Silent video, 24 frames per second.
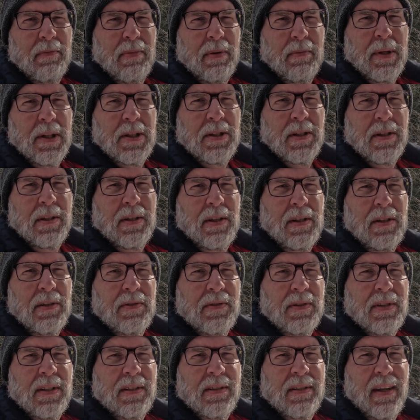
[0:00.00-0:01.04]
permission to
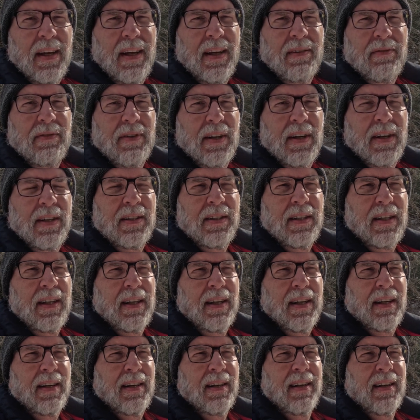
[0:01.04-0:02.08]
use this land for
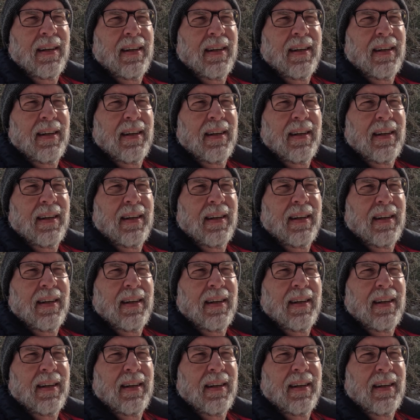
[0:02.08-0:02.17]
hunting and